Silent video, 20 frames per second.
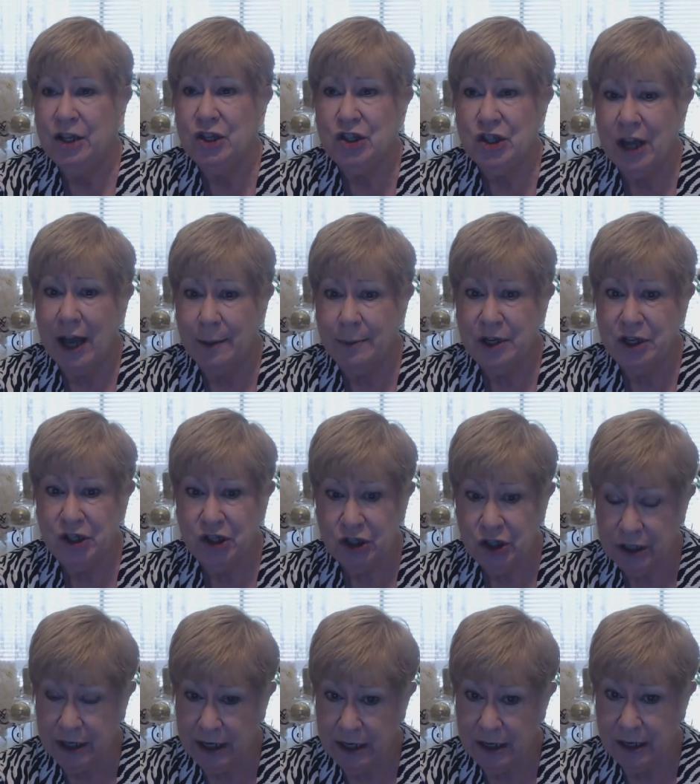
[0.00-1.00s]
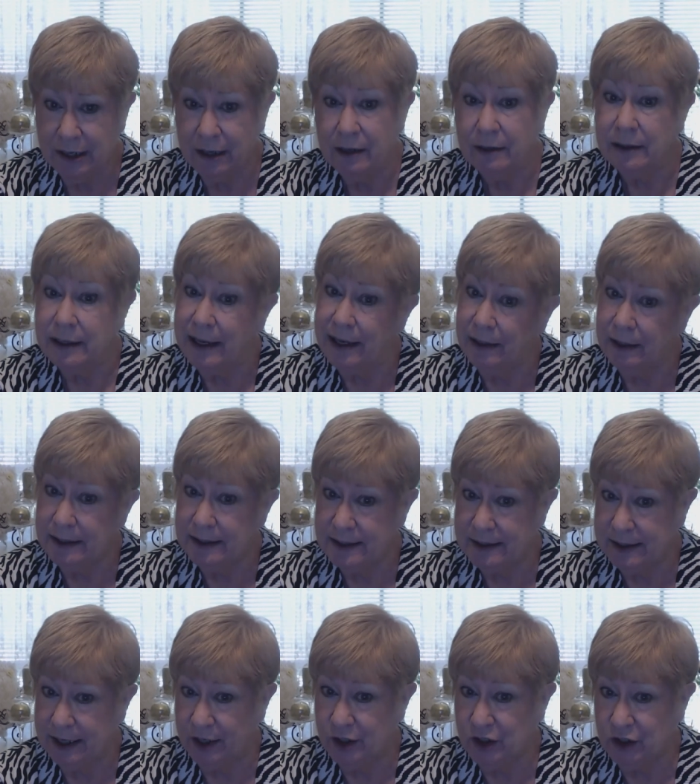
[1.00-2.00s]
Shabby Chic candy
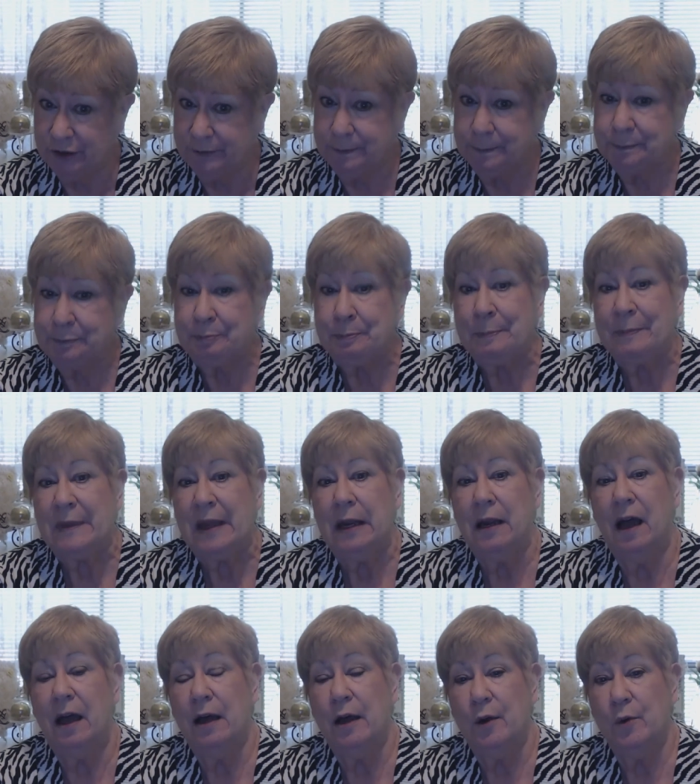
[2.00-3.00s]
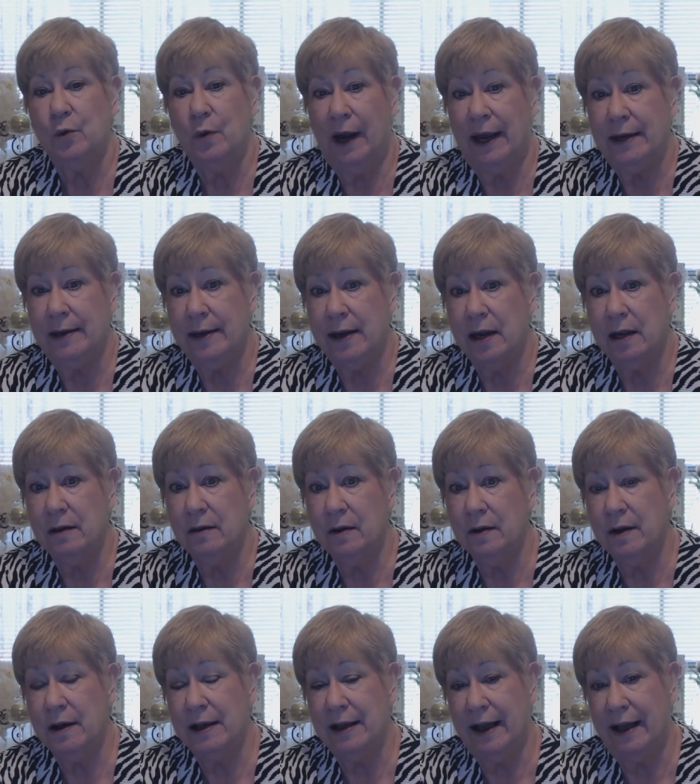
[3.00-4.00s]
station. Uh, right
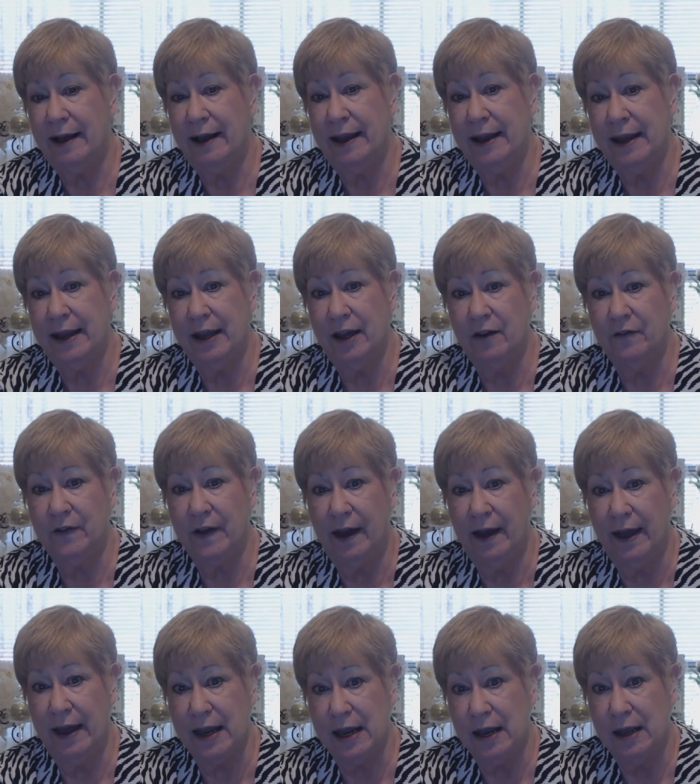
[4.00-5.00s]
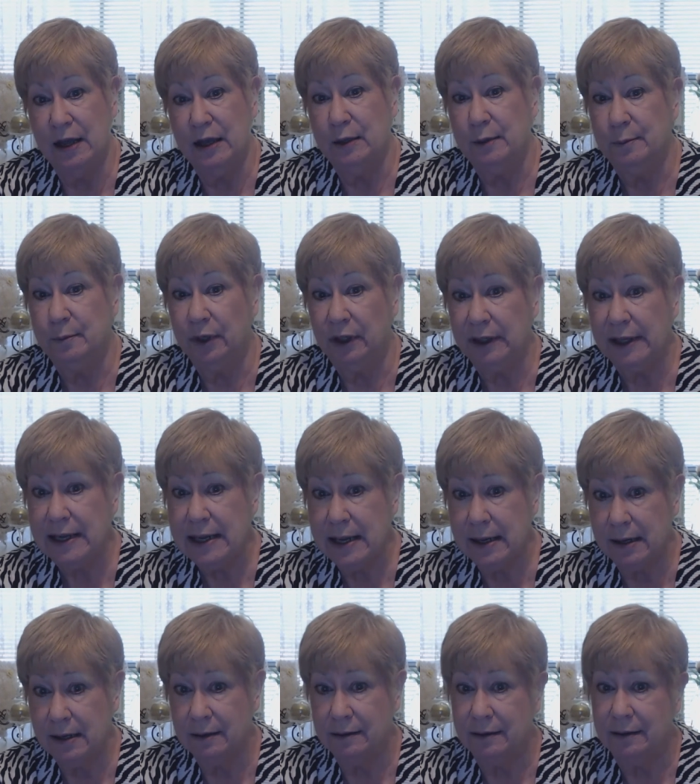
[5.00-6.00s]
now I have a
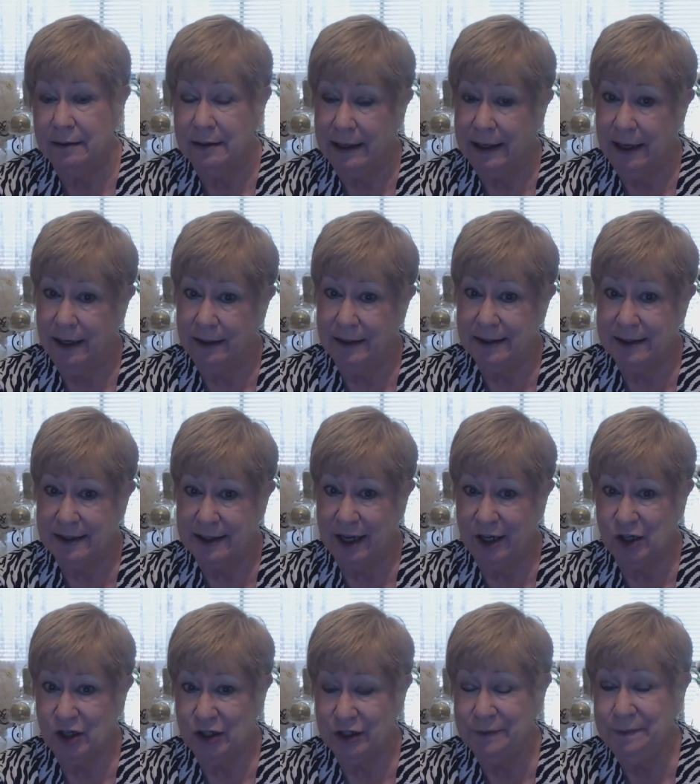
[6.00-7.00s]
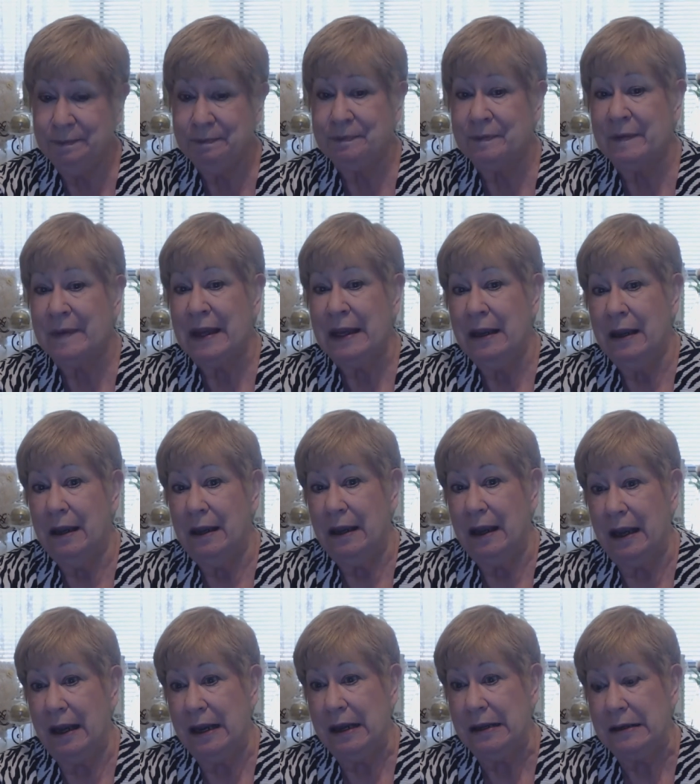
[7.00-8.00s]
Bling candy station
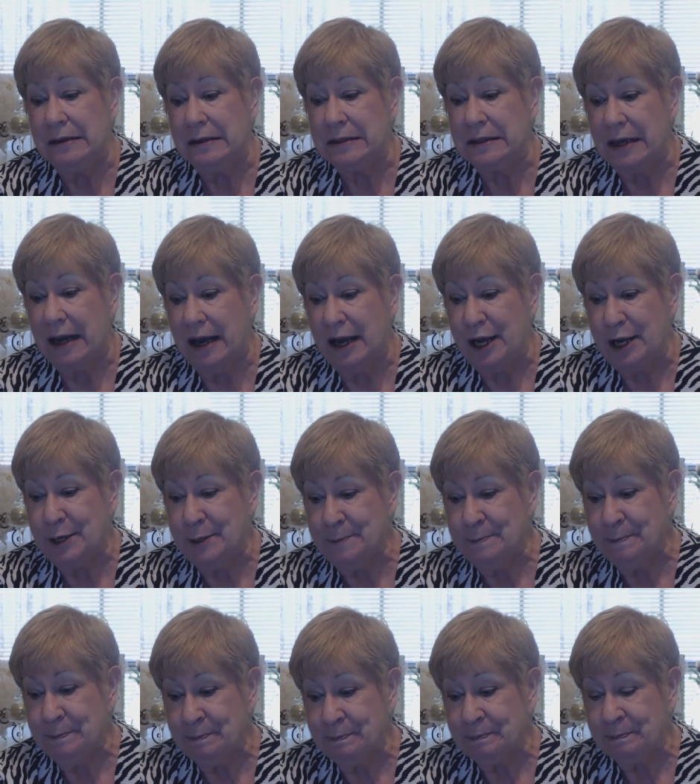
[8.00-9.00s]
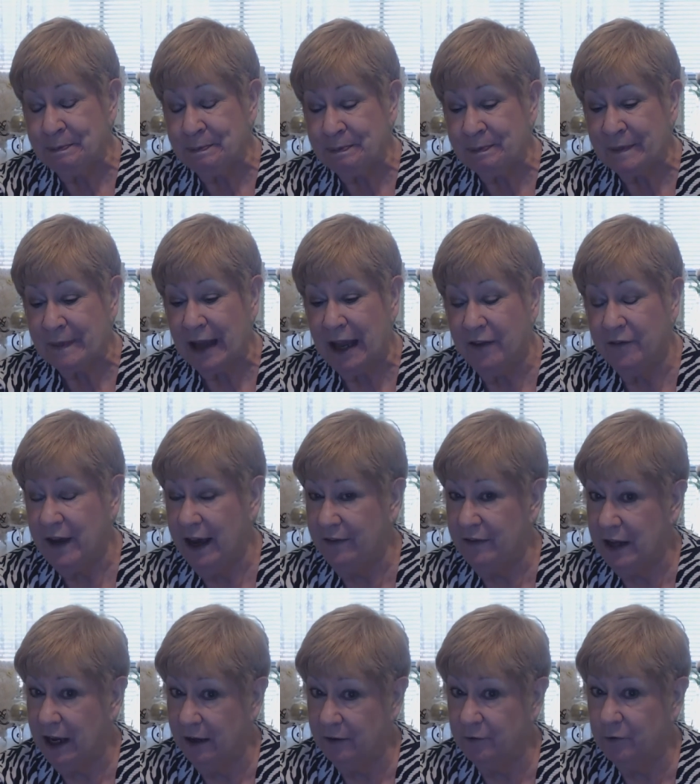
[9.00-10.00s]
and um, I've
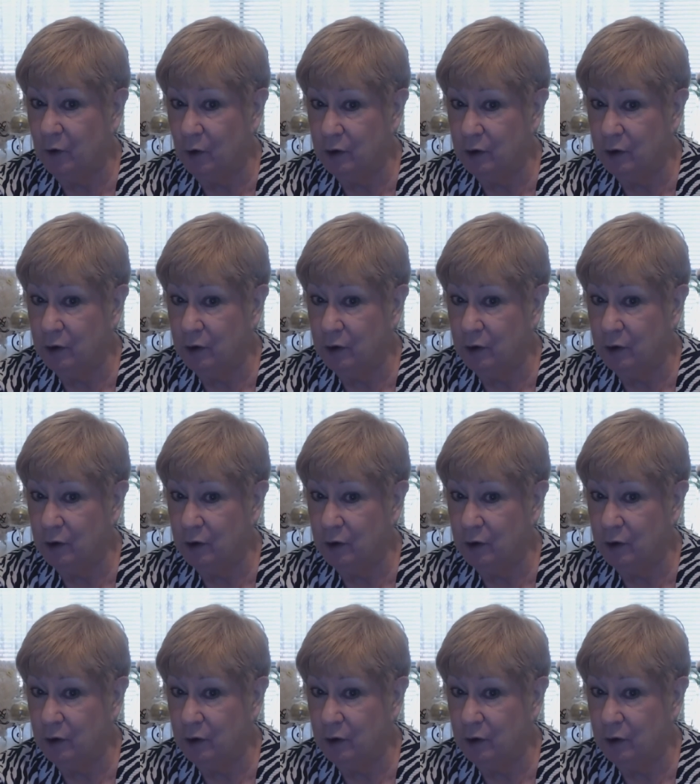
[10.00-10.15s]
had that